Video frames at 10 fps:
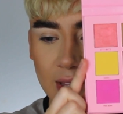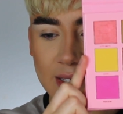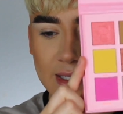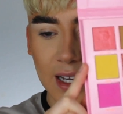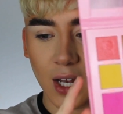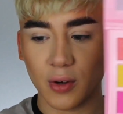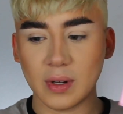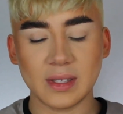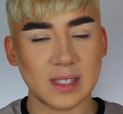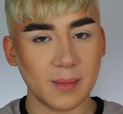this yellow
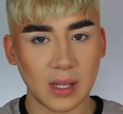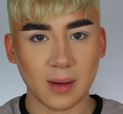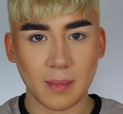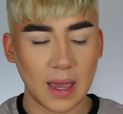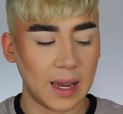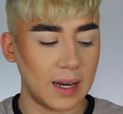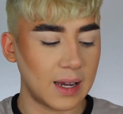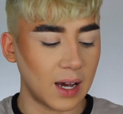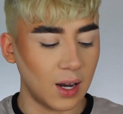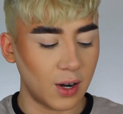needs to be the main
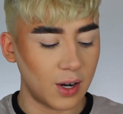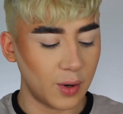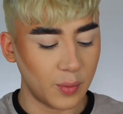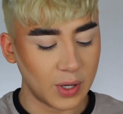color.